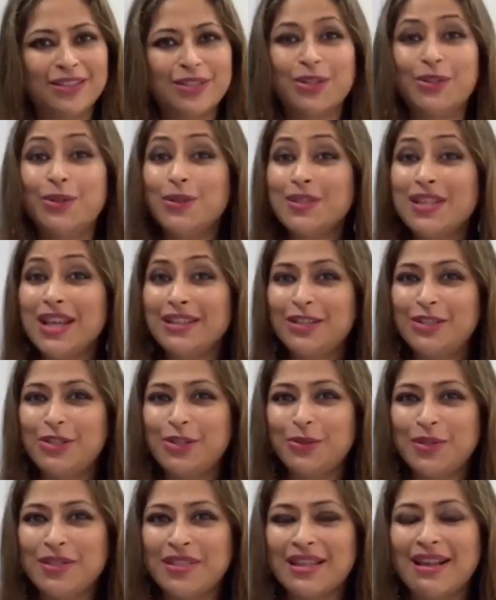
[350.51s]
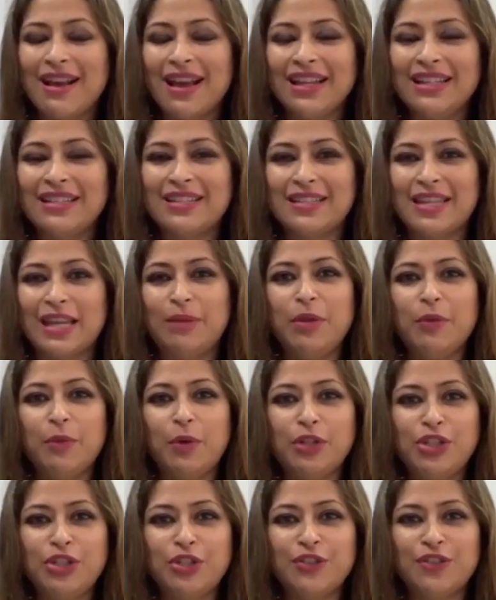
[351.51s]
So those are the two sides. Tell me
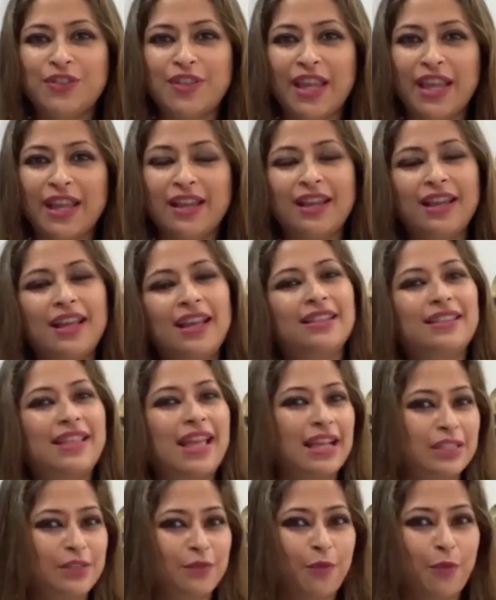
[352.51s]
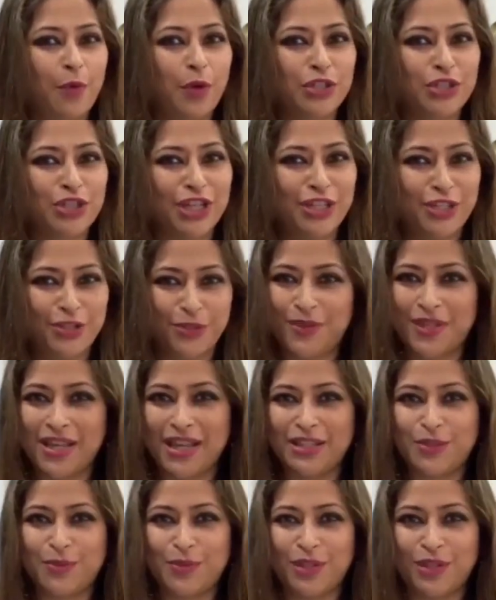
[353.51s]
what you think. Thanks for watching Two
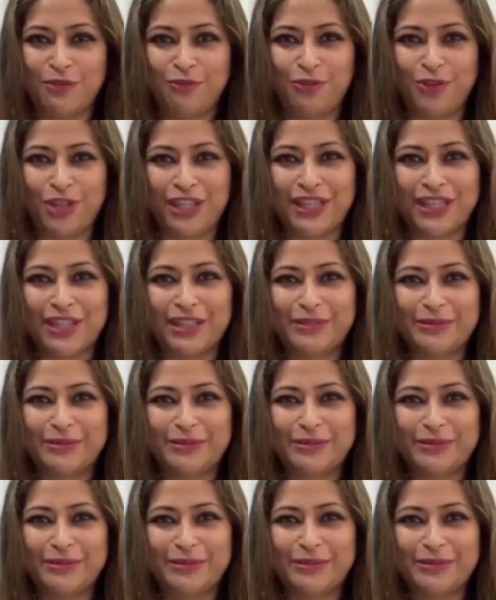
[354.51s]
Sides with Afrida.